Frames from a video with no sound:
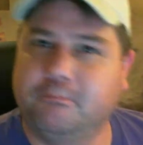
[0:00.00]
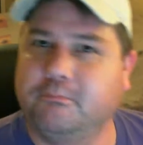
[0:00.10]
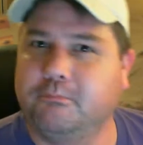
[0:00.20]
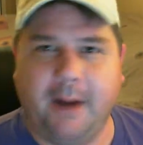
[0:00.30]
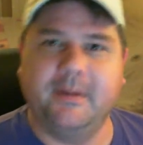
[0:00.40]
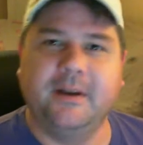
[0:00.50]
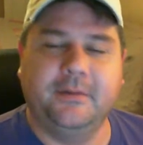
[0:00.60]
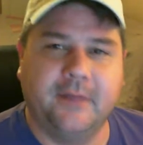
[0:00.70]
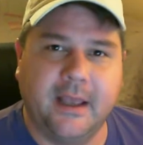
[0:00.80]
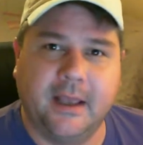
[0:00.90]

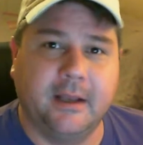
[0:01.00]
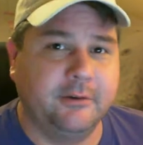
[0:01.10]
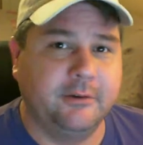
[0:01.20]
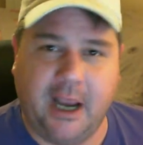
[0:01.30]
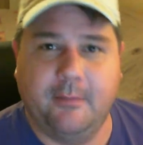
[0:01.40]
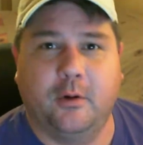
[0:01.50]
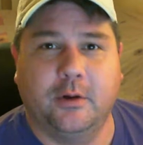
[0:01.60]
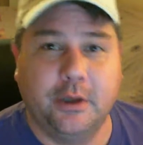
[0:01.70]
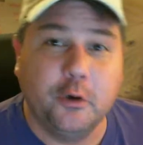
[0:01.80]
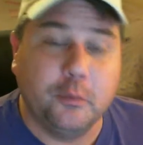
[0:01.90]
prepness, then shame
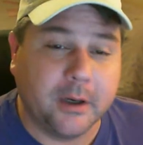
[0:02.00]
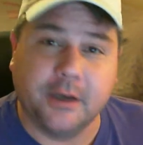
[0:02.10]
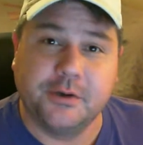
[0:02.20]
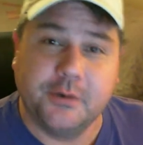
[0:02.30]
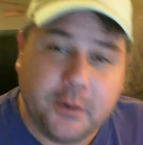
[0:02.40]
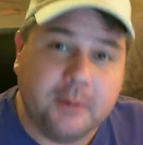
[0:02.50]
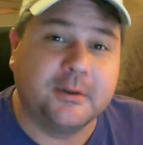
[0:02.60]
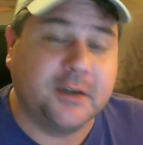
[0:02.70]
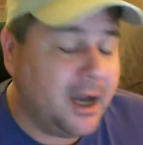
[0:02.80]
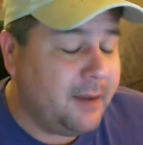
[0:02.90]
on you because you knew it
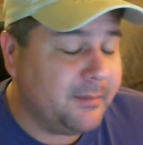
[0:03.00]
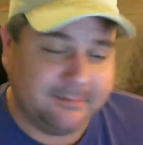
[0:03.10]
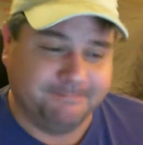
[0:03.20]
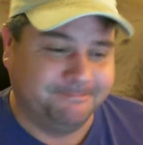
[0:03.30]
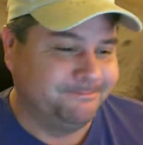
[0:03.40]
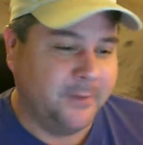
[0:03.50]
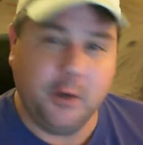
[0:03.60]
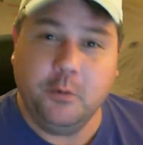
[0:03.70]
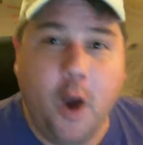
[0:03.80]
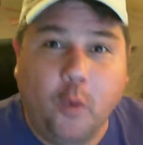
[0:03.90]
was coming.
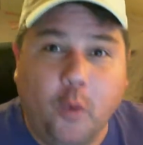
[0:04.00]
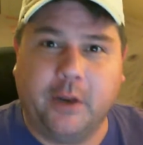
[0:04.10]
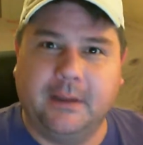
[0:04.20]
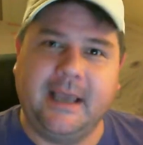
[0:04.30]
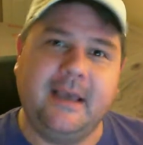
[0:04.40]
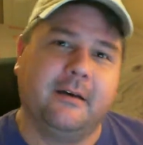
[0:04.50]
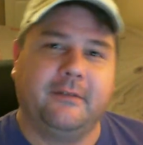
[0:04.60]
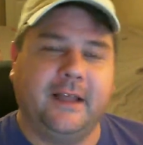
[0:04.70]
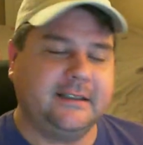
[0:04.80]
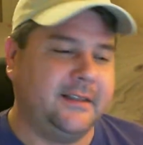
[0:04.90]
You know where you
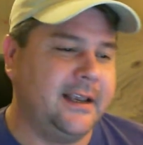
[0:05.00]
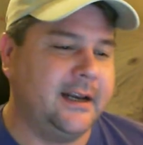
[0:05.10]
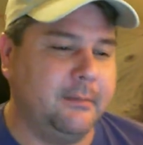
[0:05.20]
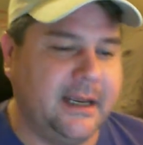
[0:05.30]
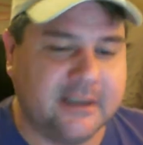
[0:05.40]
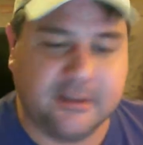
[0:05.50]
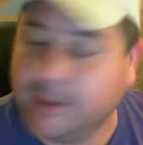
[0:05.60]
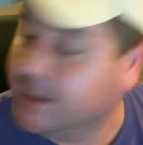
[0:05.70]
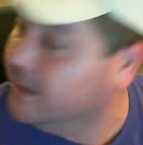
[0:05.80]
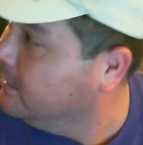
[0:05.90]
live. That's the thing that amazes me.